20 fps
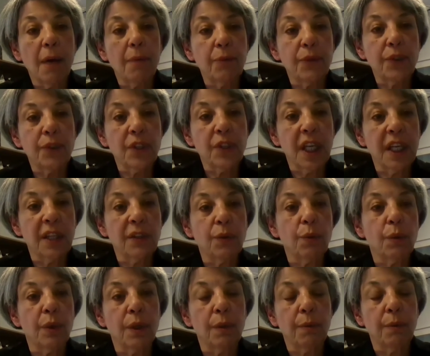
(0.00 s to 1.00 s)
States
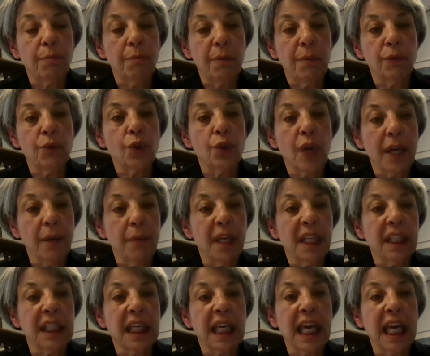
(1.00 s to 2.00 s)
will try and
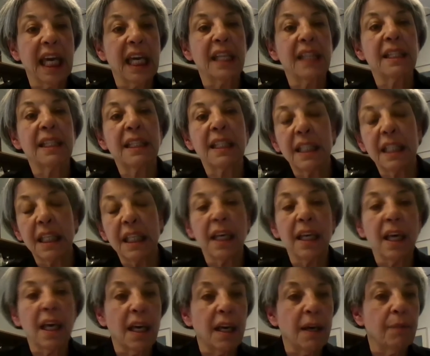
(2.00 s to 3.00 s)
make the case
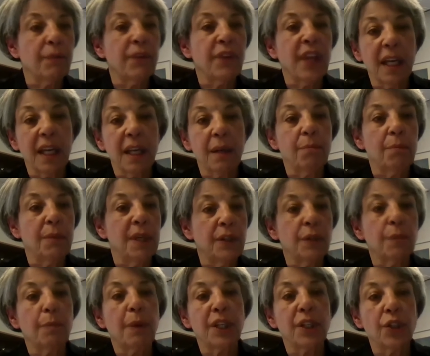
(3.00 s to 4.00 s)
that it meets
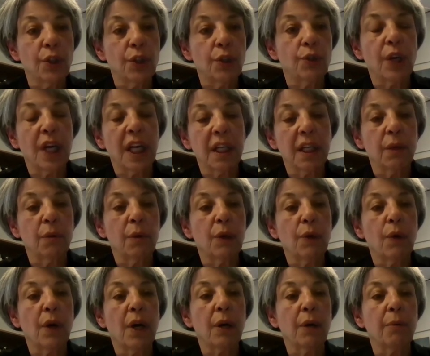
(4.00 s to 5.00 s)
budget neutrality
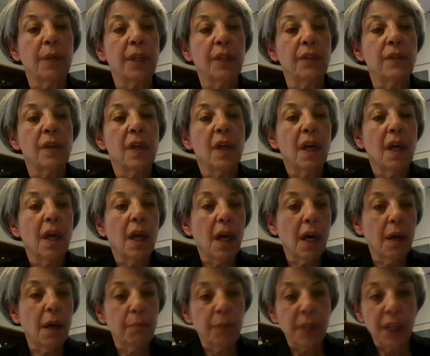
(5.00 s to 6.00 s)
requirements
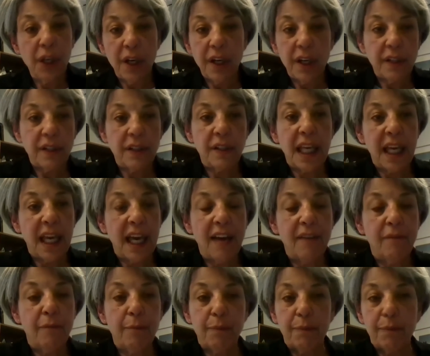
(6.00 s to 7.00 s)
because they
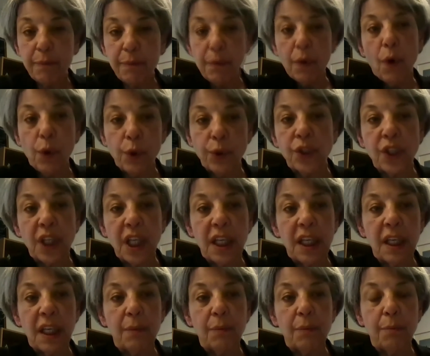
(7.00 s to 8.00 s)
have old
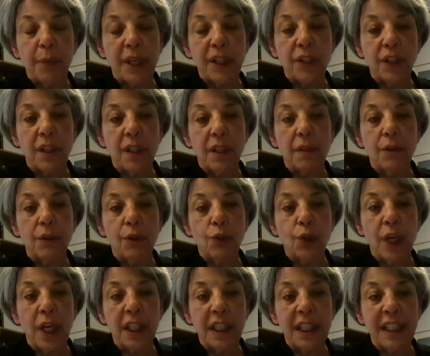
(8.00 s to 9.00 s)
standing budget
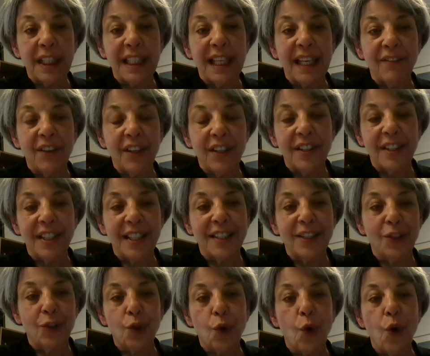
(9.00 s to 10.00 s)
neutrality savings
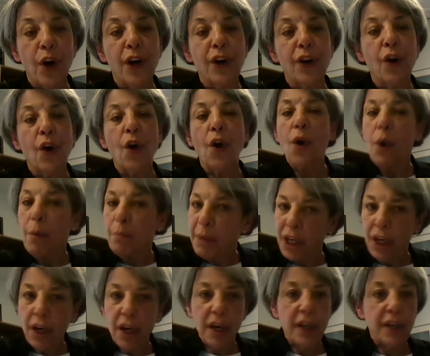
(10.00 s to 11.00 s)
stored,
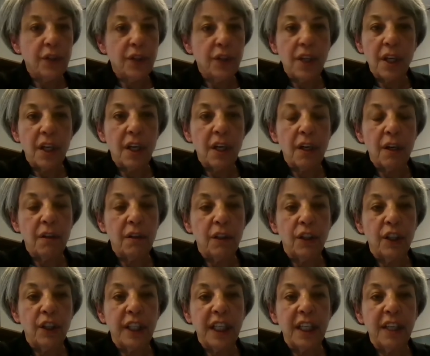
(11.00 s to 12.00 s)
because they're
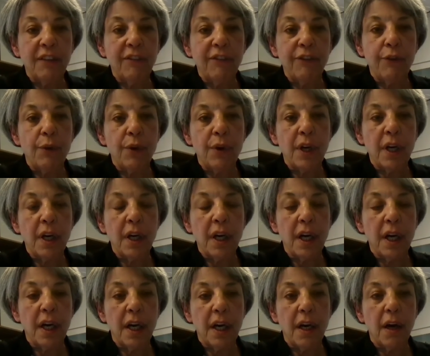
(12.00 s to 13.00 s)
looking for
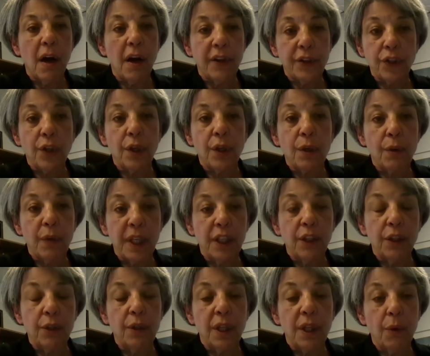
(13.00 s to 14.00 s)
also
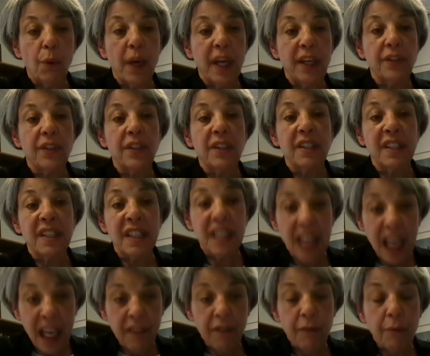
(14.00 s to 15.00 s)
including ways to
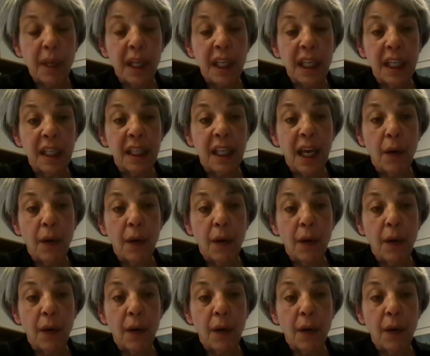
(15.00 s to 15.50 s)
save money in that